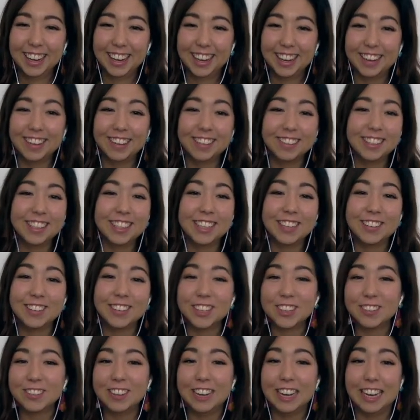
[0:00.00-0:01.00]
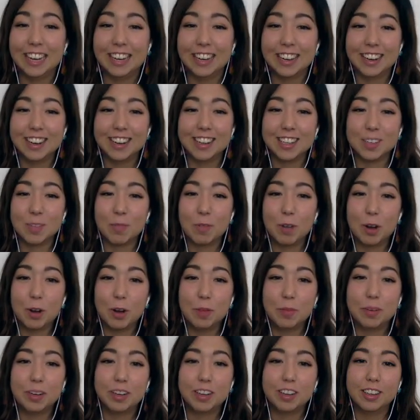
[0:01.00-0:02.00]
Oh, that was a really nice
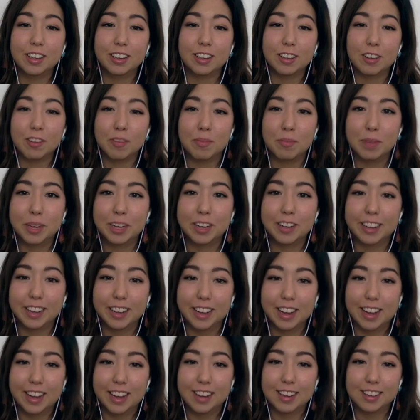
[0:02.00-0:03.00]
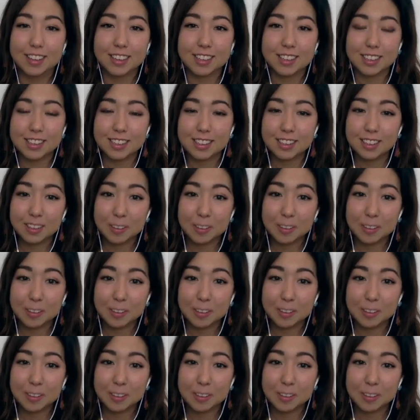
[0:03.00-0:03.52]
moment of Bill and Els.